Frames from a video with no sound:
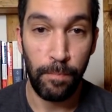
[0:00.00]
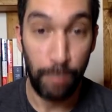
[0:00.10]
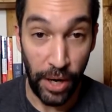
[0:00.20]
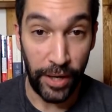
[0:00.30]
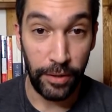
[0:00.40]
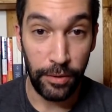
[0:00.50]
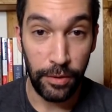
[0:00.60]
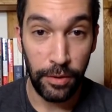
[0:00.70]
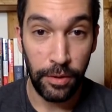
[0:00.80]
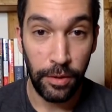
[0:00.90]
but
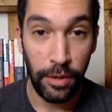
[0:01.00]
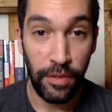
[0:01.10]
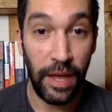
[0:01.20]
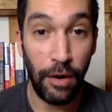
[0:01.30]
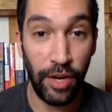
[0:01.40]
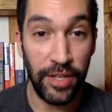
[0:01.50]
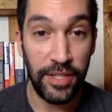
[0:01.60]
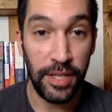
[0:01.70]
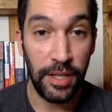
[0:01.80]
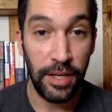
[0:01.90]
there
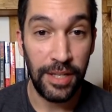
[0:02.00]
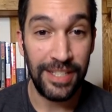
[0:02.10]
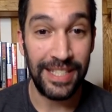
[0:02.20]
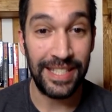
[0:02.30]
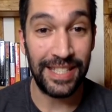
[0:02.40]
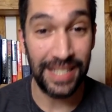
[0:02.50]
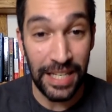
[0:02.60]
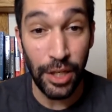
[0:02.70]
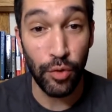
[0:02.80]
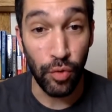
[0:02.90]
is
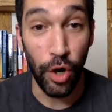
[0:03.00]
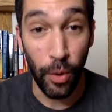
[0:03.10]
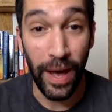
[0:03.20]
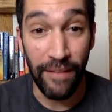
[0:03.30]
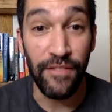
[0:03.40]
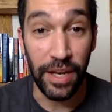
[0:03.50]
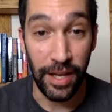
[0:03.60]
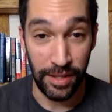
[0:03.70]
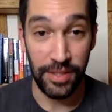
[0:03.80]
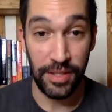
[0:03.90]
zero
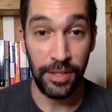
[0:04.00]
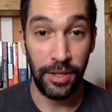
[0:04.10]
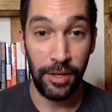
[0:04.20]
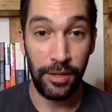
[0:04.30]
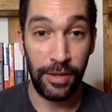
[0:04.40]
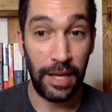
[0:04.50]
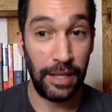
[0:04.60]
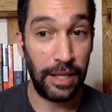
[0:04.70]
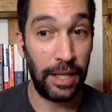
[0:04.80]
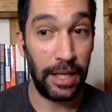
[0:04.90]
evidence that
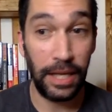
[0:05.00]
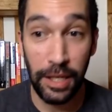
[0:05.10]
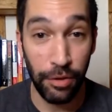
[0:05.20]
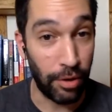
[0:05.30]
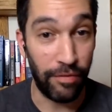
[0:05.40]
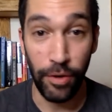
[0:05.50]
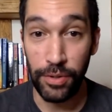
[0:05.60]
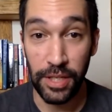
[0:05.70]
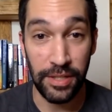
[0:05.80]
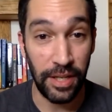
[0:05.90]
either of
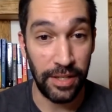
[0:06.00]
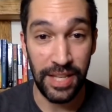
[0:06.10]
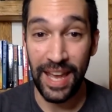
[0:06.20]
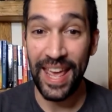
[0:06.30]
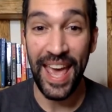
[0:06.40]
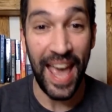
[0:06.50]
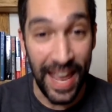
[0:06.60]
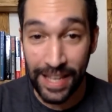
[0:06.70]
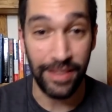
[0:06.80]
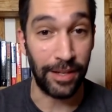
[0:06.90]
those incidents had
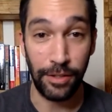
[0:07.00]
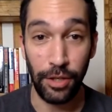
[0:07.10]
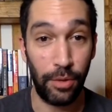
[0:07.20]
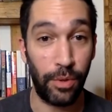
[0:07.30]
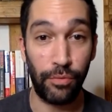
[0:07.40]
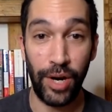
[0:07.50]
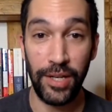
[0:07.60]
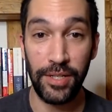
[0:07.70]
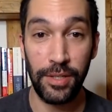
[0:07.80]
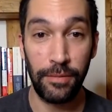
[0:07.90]
anything to do with
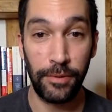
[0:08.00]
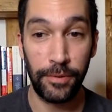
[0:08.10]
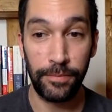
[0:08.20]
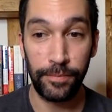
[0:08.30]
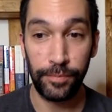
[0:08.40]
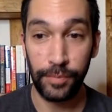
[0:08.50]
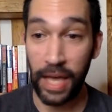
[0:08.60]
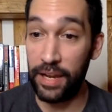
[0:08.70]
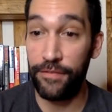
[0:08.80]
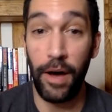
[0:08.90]
race.
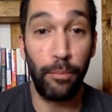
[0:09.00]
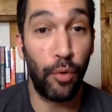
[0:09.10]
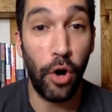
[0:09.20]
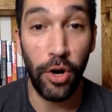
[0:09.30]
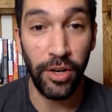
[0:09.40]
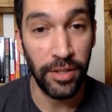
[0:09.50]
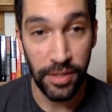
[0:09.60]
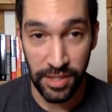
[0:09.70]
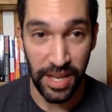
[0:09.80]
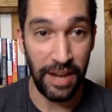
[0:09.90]
And if I'm wrong,
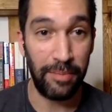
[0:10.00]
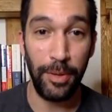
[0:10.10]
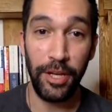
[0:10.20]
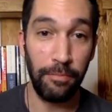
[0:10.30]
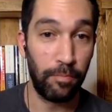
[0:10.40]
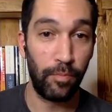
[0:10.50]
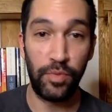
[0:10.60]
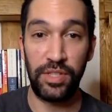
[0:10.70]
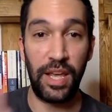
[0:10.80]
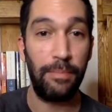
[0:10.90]
send me
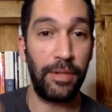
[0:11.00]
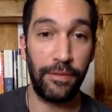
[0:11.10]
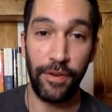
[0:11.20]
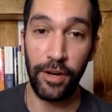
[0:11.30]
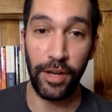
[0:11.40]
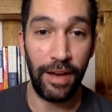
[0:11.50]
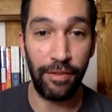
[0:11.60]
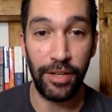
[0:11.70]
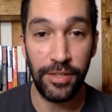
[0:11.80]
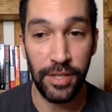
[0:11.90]
the fucking
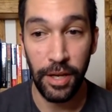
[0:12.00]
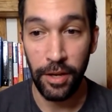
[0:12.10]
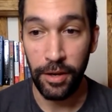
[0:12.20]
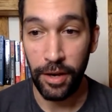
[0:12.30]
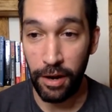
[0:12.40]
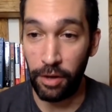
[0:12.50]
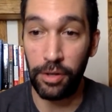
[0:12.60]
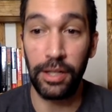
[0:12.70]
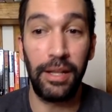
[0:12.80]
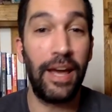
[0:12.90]
evidence. And I'll
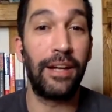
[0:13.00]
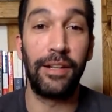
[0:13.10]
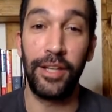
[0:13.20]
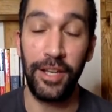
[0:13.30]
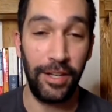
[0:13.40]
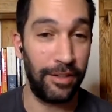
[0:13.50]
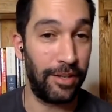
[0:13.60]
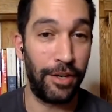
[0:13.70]
gladly,